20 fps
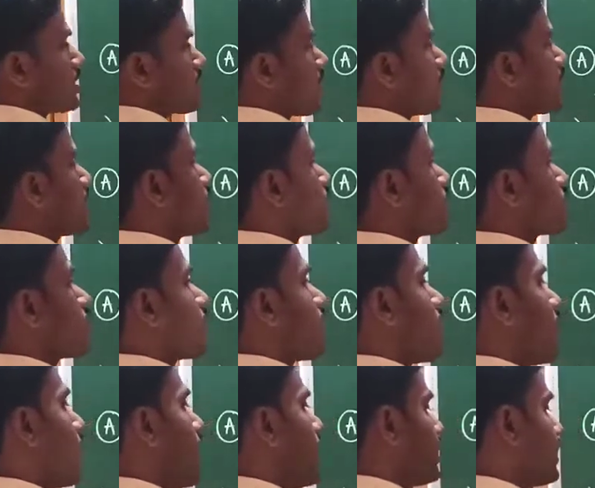are
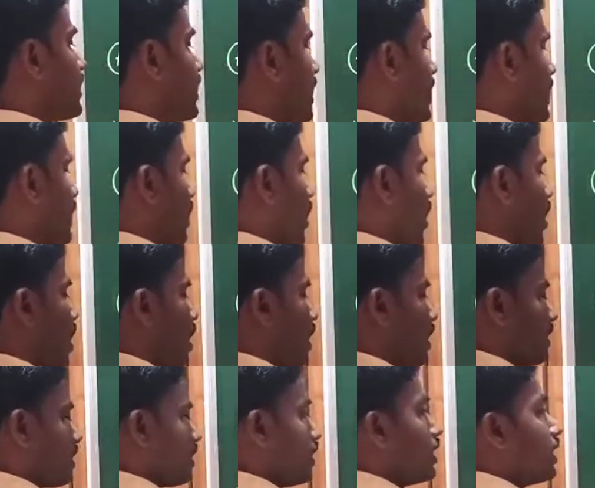divisible by 3
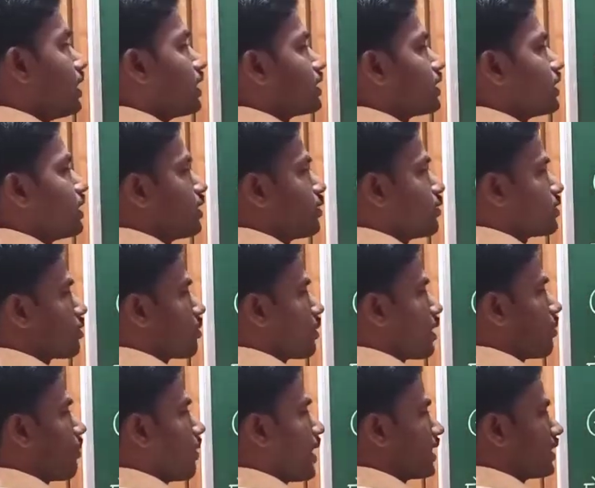or
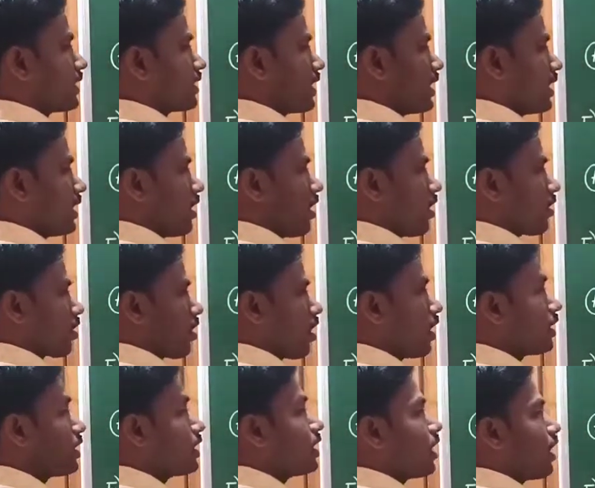divisible by 3 or
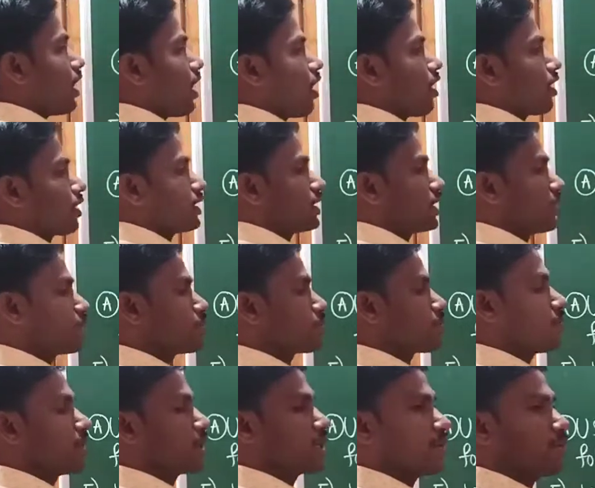not, or
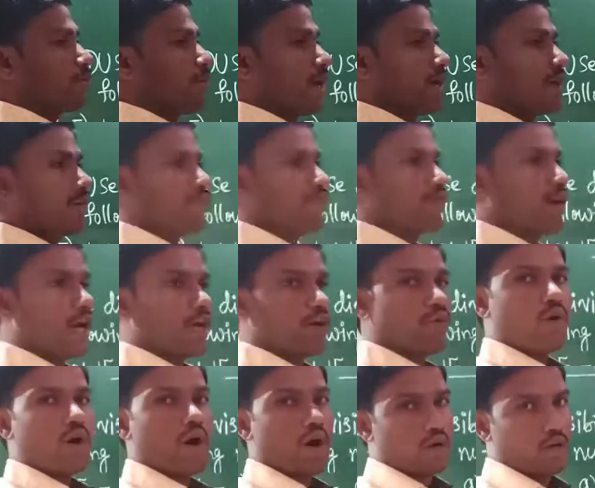divisibility by
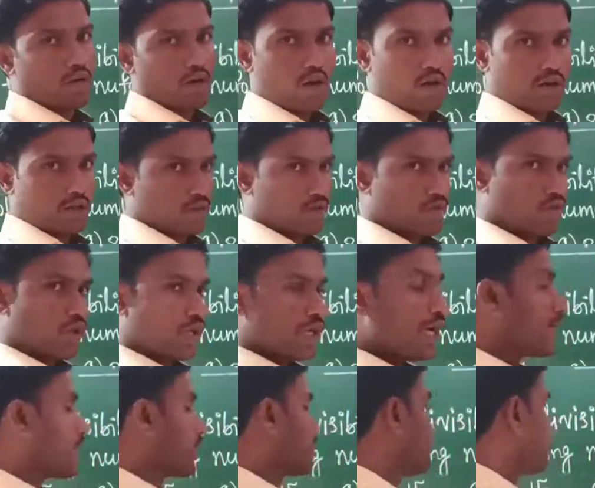5 or not.
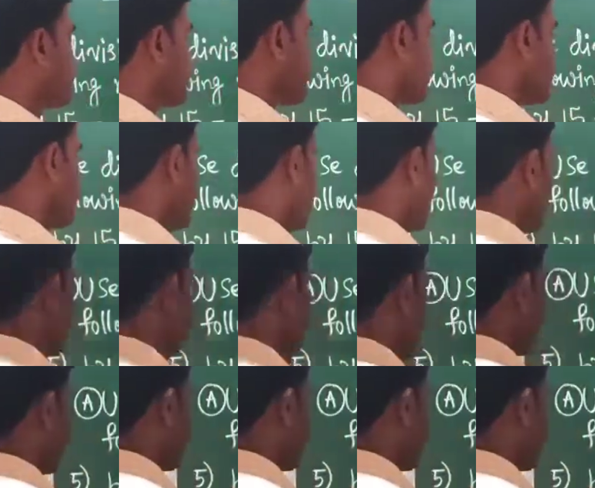Okay, the